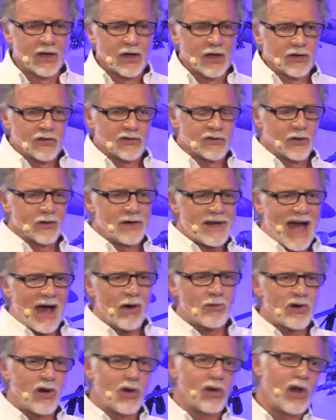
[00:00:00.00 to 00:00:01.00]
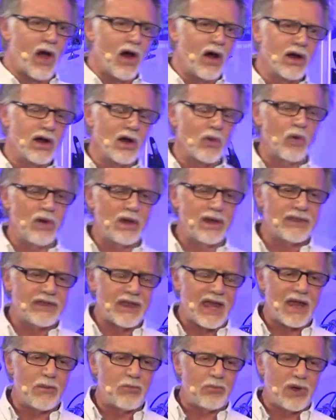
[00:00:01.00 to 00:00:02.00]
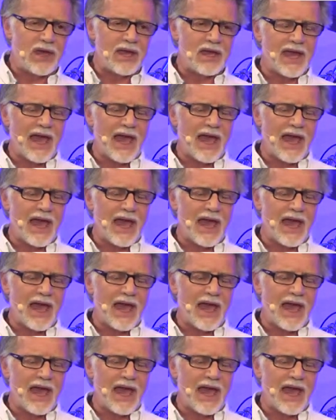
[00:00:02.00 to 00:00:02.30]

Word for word: So now no longer will they be